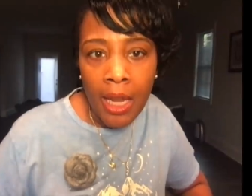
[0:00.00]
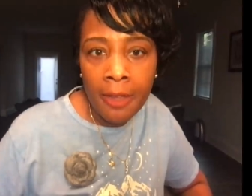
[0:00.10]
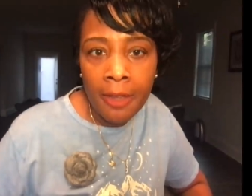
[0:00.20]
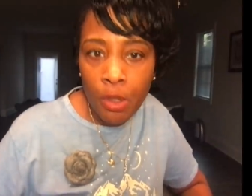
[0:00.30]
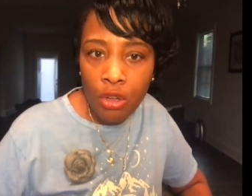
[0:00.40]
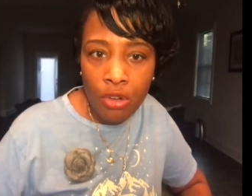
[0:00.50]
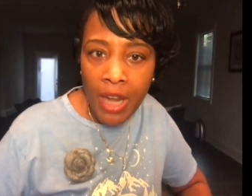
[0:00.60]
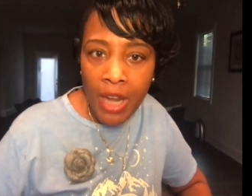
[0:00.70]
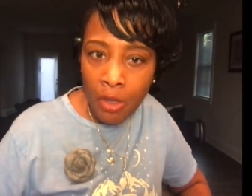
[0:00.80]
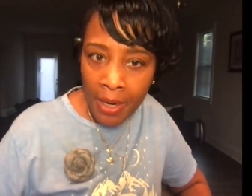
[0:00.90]
And if you do
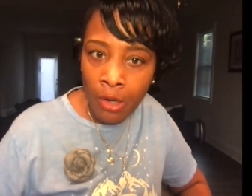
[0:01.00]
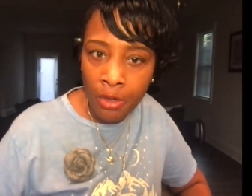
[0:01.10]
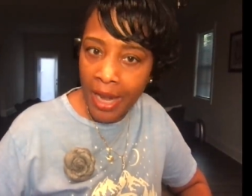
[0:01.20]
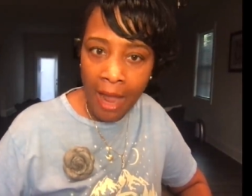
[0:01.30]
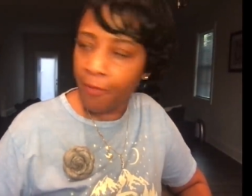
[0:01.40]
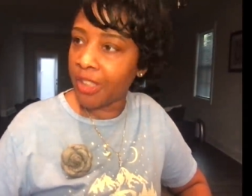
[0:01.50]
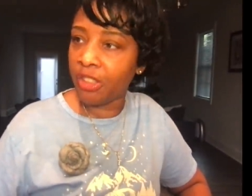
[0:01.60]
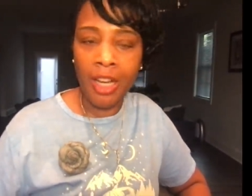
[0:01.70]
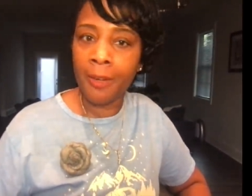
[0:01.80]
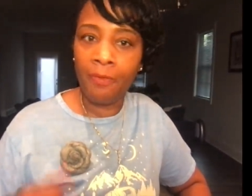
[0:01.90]
die, you ain't gonna die for
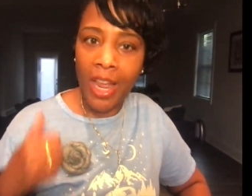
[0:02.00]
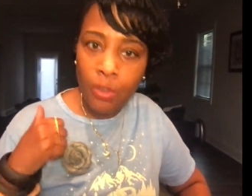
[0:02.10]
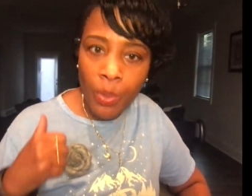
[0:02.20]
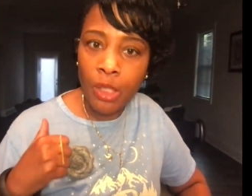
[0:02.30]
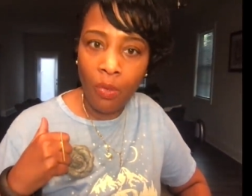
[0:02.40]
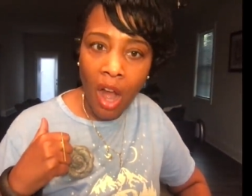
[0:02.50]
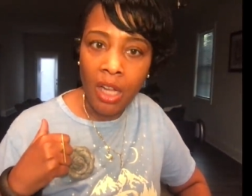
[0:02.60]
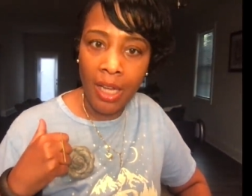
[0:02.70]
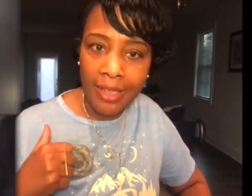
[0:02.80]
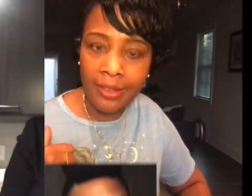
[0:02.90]
sucking face with the
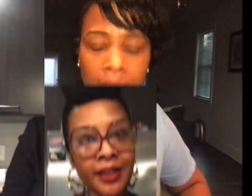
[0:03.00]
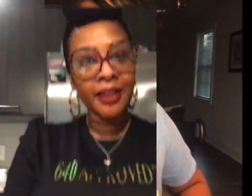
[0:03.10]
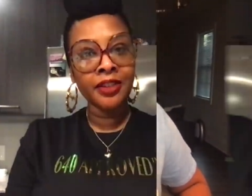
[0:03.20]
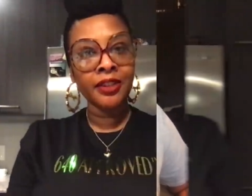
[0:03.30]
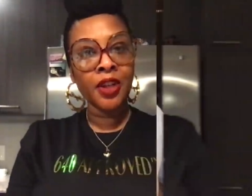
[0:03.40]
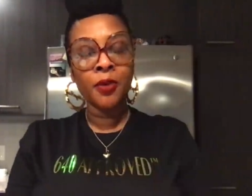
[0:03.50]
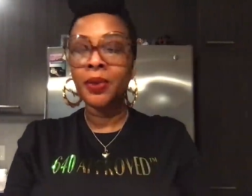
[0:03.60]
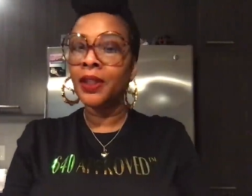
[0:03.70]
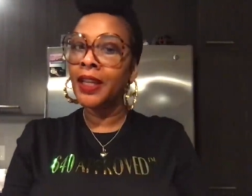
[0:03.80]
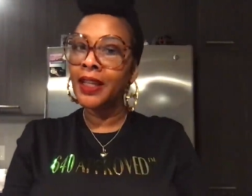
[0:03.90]
Rock Hudson. Oh